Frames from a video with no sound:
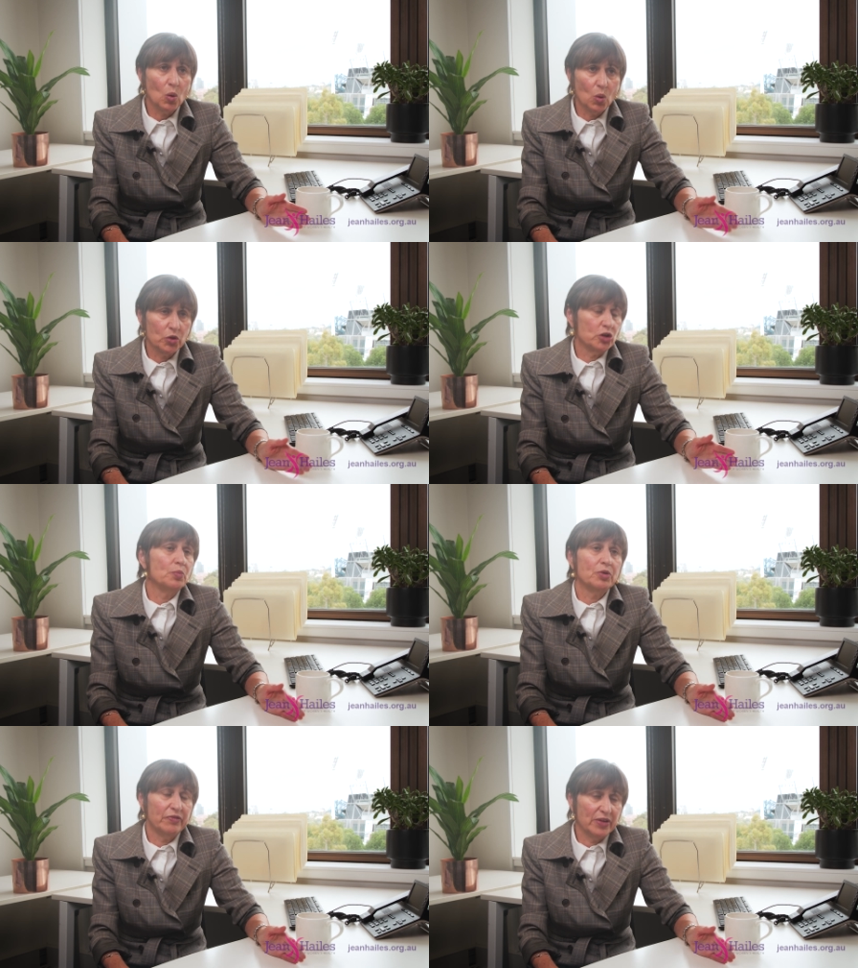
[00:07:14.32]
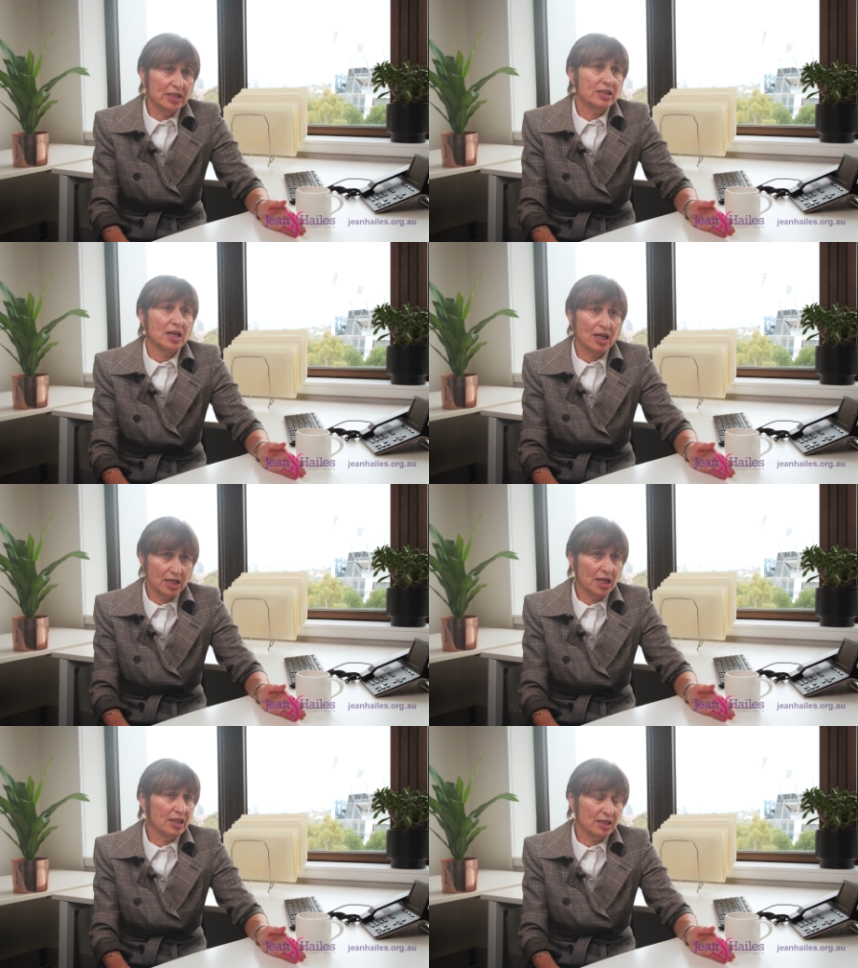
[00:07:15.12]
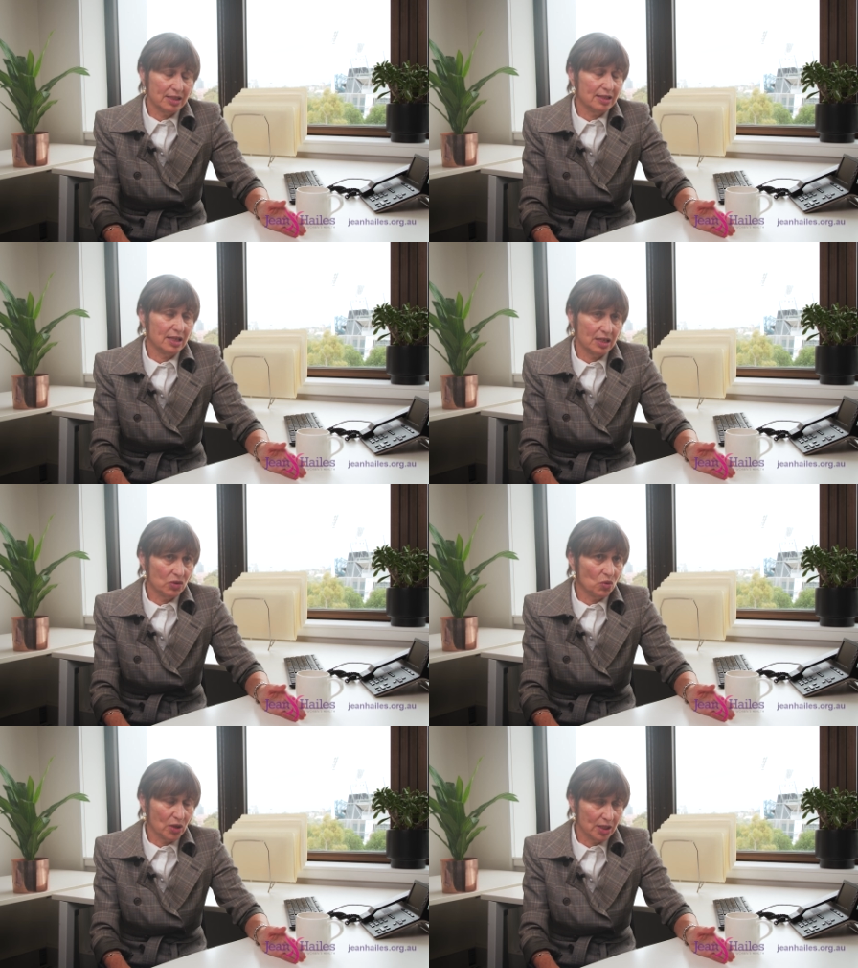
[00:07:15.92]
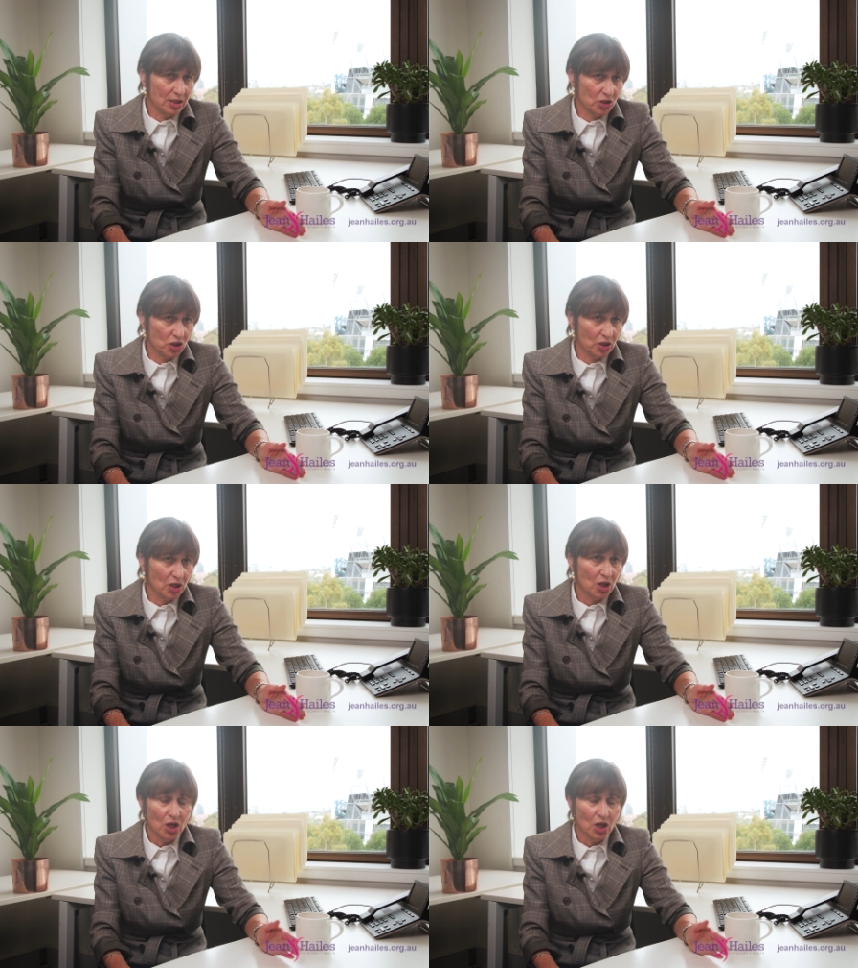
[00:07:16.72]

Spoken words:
or to prevent any other disease or condition.